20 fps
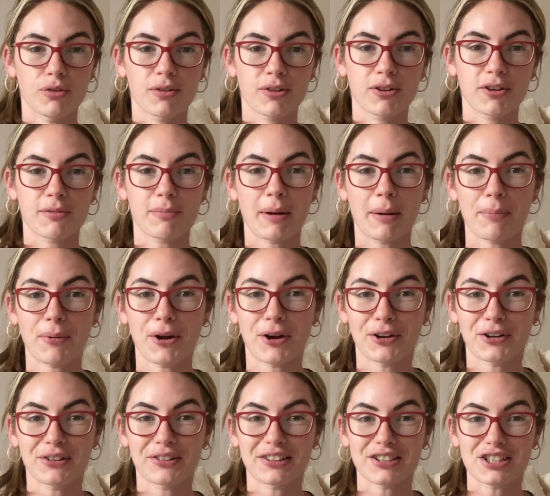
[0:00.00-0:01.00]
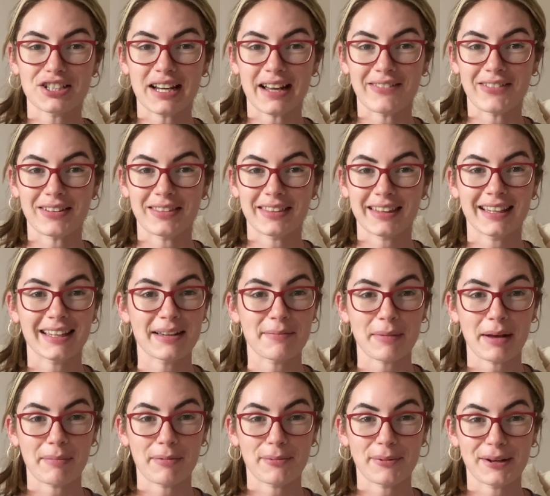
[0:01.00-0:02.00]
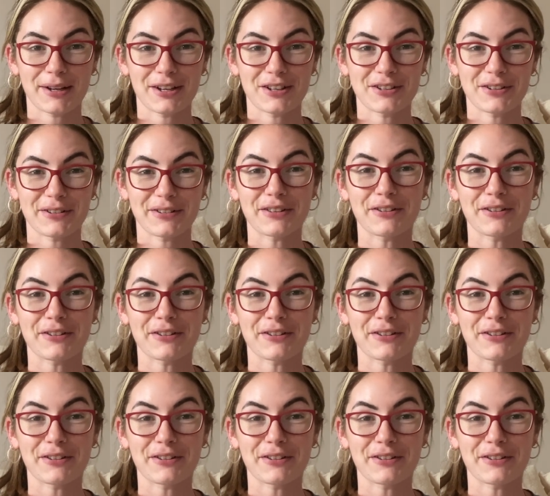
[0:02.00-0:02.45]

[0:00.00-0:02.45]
because my partner's a chef, I'm thinking maybe we can use the